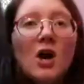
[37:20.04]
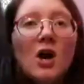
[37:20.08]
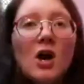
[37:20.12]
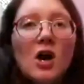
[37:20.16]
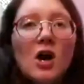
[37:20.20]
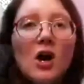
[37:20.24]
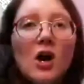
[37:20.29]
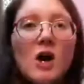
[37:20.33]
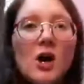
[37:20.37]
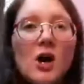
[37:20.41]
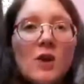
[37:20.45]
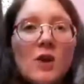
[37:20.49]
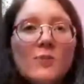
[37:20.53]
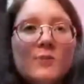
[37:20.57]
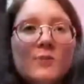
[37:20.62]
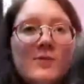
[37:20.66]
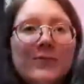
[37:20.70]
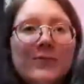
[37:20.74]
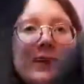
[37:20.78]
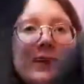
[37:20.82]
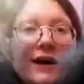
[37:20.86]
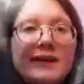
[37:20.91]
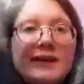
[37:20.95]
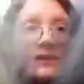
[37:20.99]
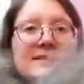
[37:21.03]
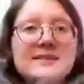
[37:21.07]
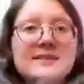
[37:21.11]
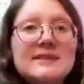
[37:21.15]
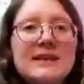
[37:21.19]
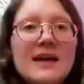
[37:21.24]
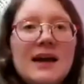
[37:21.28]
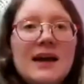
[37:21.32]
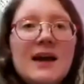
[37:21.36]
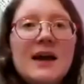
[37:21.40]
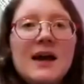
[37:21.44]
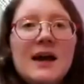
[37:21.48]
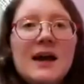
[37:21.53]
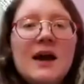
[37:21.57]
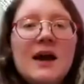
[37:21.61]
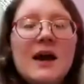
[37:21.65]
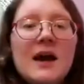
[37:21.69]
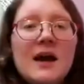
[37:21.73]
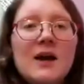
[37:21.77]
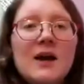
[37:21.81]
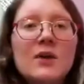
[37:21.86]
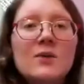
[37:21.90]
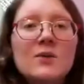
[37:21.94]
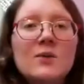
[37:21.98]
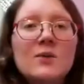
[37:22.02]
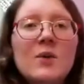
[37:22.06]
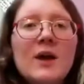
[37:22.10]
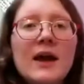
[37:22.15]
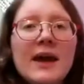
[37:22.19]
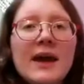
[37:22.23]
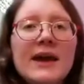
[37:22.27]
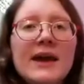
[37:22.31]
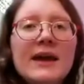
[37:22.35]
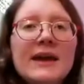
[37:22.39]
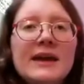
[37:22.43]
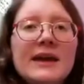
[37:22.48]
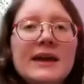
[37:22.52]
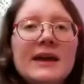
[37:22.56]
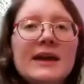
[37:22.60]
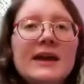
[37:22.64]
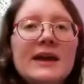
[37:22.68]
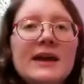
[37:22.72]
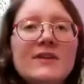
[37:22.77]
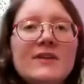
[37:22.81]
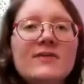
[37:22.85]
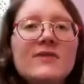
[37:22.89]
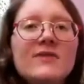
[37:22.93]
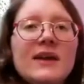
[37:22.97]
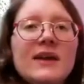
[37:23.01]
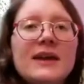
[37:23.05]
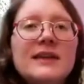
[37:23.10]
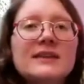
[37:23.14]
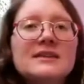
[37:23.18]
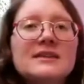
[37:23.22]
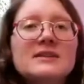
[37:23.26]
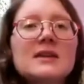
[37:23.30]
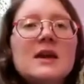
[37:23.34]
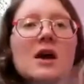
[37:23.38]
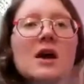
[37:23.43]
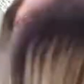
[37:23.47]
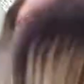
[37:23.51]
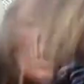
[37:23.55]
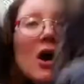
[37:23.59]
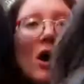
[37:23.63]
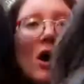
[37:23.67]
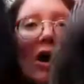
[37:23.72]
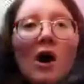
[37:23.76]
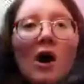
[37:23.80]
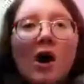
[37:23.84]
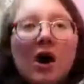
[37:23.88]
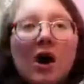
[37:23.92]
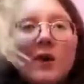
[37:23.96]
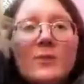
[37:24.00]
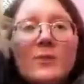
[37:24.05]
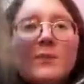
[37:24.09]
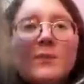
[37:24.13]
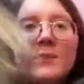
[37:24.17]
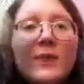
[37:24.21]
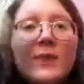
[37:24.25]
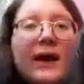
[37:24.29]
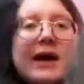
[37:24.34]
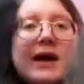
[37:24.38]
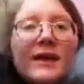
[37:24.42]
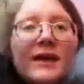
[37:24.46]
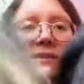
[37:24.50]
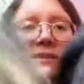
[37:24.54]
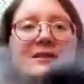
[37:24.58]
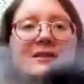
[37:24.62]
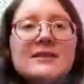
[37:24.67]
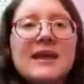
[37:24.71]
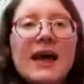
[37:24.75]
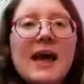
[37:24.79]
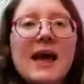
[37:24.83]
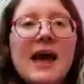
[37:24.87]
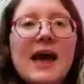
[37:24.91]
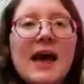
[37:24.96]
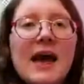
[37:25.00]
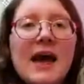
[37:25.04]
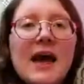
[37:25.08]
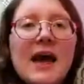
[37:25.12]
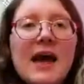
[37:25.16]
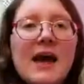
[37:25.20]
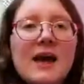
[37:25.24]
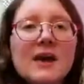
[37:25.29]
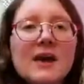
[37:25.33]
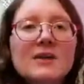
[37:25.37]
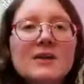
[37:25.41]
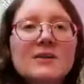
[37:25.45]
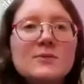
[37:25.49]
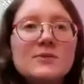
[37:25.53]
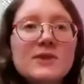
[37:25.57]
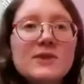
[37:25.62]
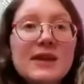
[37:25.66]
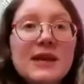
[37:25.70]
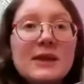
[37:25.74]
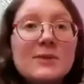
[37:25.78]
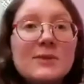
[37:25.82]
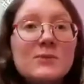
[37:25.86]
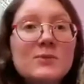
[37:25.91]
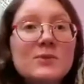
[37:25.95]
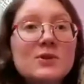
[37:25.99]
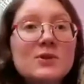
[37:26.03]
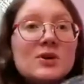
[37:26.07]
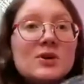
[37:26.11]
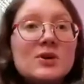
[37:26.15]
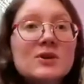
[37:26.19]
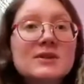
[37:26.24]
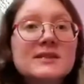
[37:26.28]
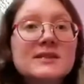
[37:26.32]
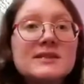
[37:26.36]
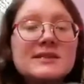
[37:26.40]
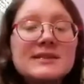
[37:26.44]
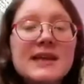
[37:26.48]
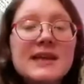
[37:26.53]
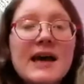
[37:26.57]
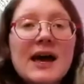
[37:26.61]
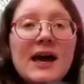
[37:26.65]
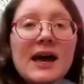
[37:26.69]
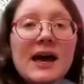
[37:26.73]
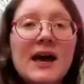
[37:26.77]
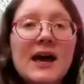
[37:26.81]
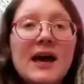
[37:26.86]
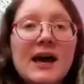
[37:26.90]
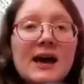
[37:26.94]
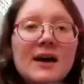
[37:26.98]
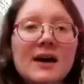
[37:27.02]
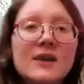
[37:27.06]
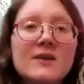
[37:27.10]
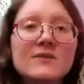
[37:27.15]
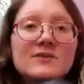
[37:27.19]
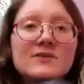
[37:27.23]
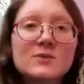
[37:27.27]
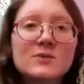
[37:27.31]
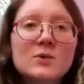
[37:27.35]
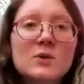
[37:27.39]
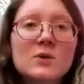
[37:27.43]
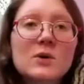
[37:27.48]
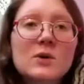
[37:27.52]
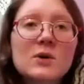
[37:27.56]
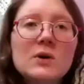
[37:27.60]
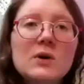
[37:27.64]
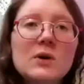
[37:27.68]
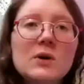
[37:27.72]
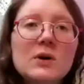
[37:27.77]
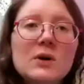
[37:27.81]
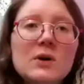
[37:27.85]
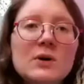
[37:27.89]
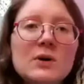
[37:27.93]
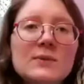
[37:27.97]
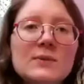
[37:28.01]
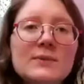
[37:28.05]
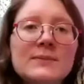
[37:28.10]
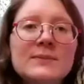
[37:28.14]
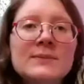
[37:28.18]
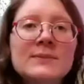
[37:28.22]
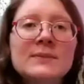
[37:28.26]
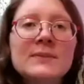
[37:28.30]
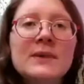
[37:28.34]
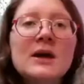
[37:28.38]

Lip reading: up and down, wave it up and down, keep yourselves warm.